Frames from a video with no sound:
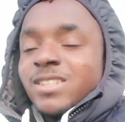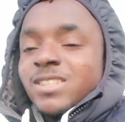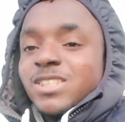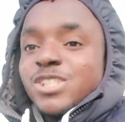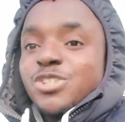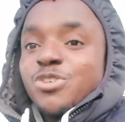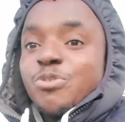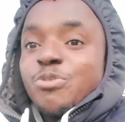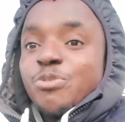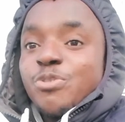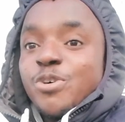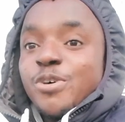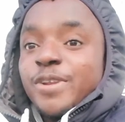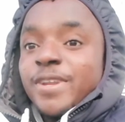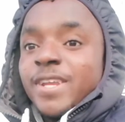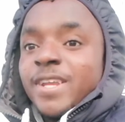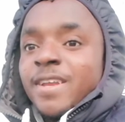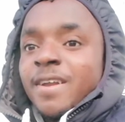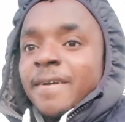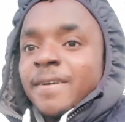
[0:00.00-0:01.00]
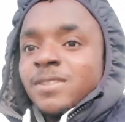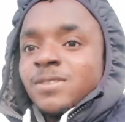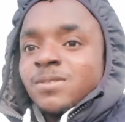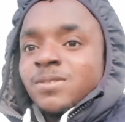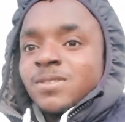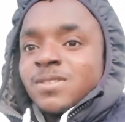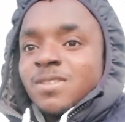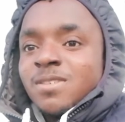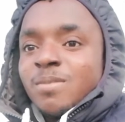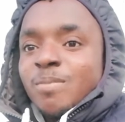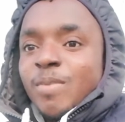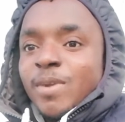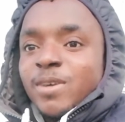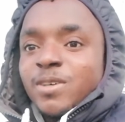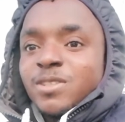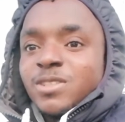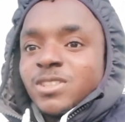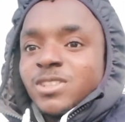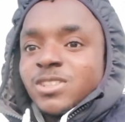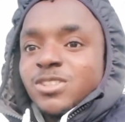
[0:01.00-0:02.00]
So funny
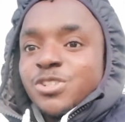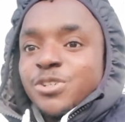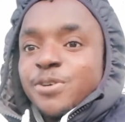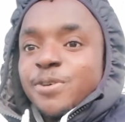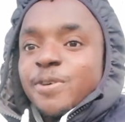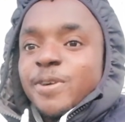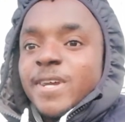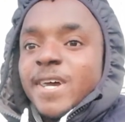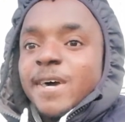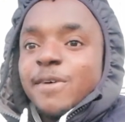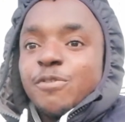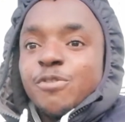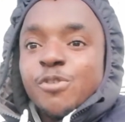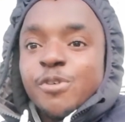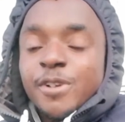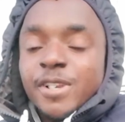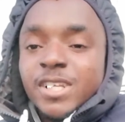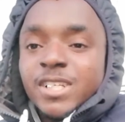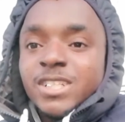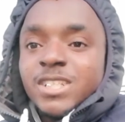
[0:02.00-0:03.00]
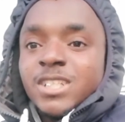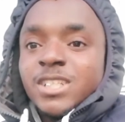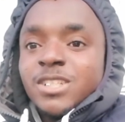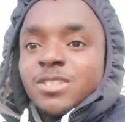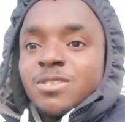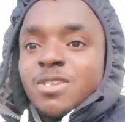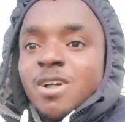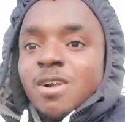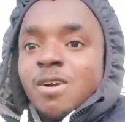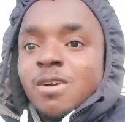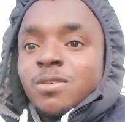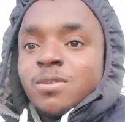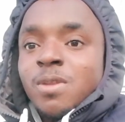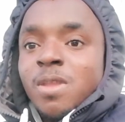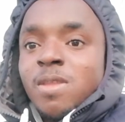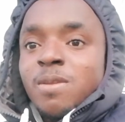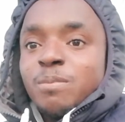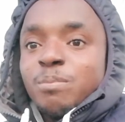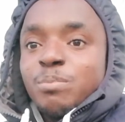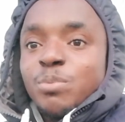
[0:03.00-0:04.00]
because God have already
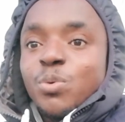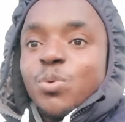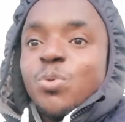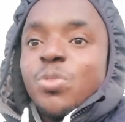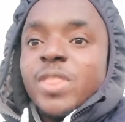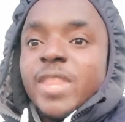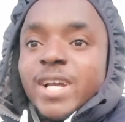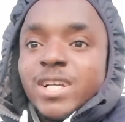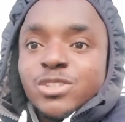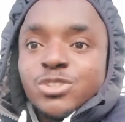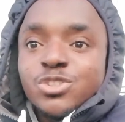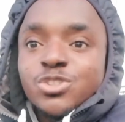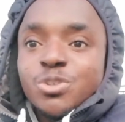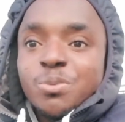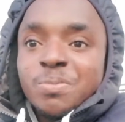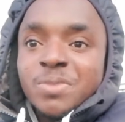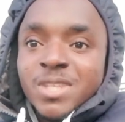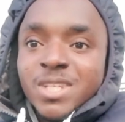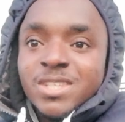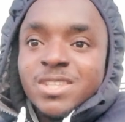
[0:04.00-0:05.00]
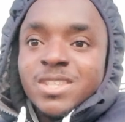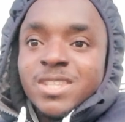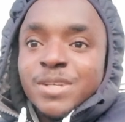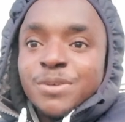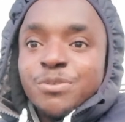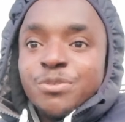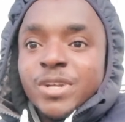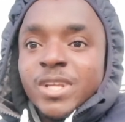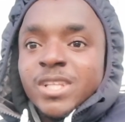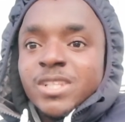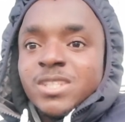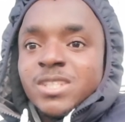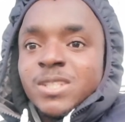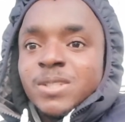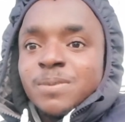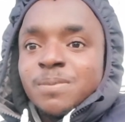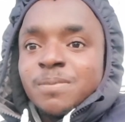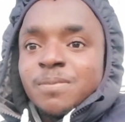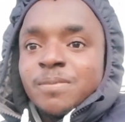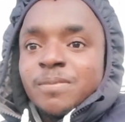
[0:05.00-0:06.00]
pronounced something different
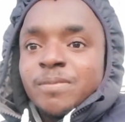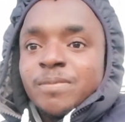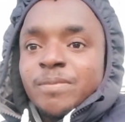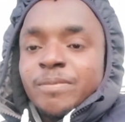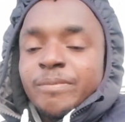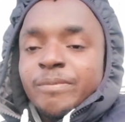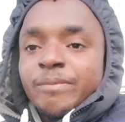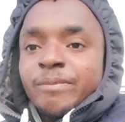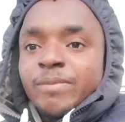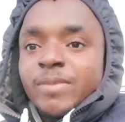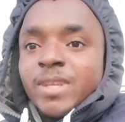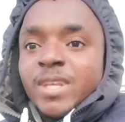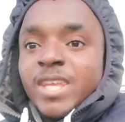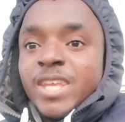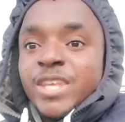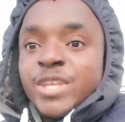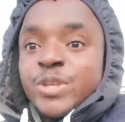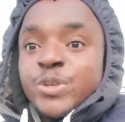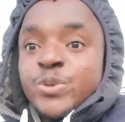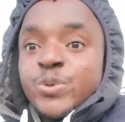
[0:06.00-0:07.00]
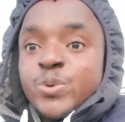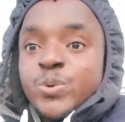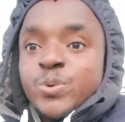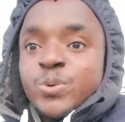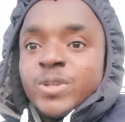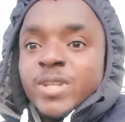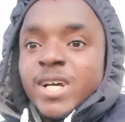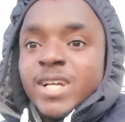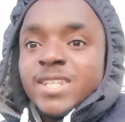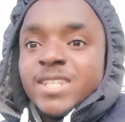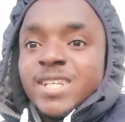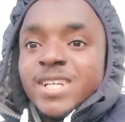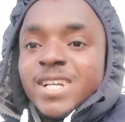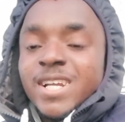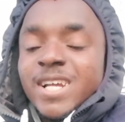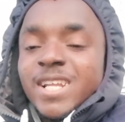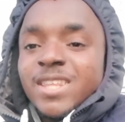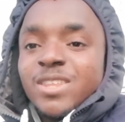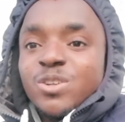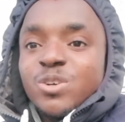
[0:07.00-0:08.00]
in you that they
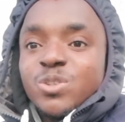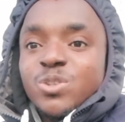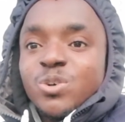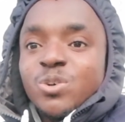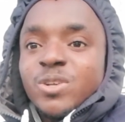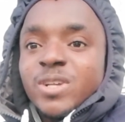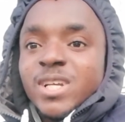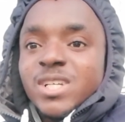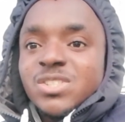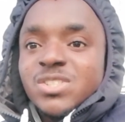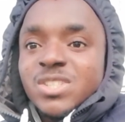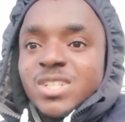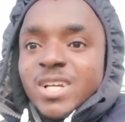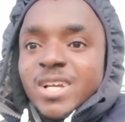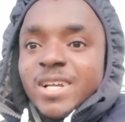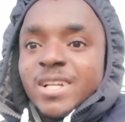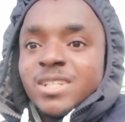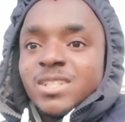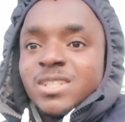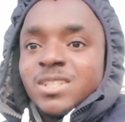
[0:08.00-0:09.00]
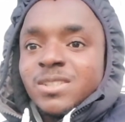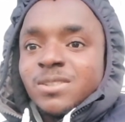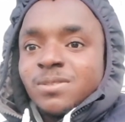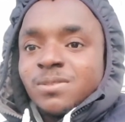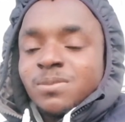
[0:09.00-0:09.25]
cannot understand.